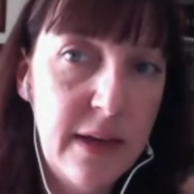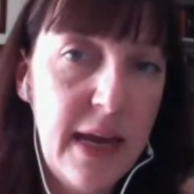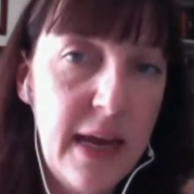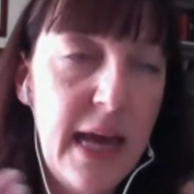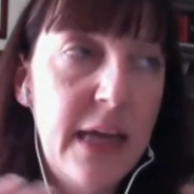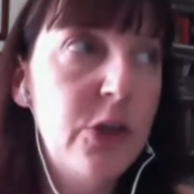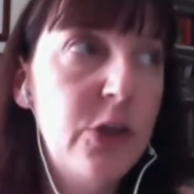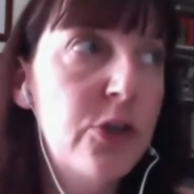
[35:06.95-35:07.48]

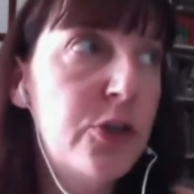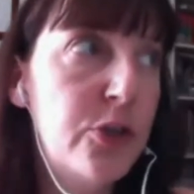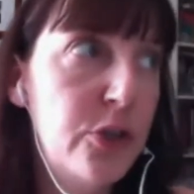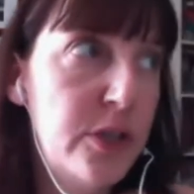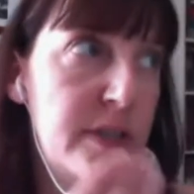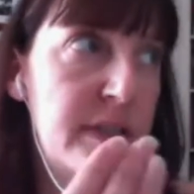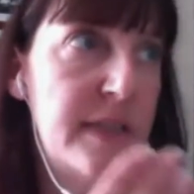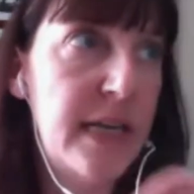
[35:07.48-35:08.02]
and you should
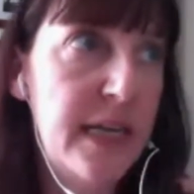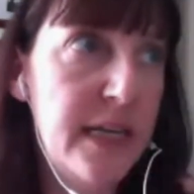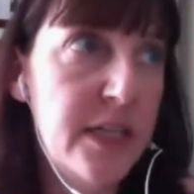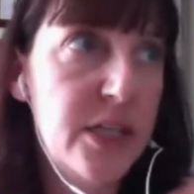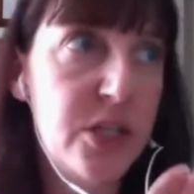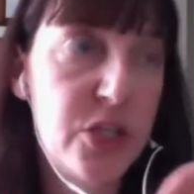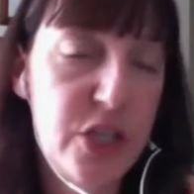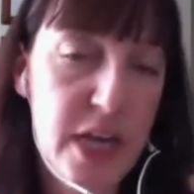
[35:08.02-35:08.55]
see it
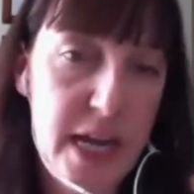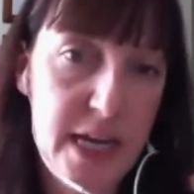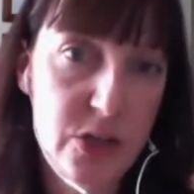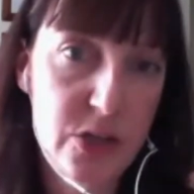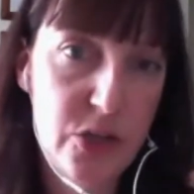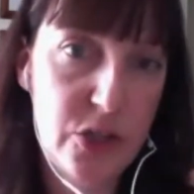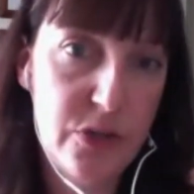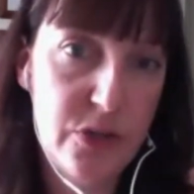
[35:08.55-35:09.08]

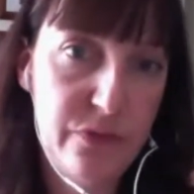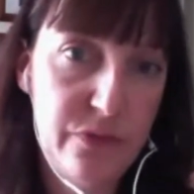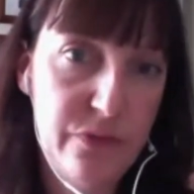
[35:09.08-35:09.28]
change.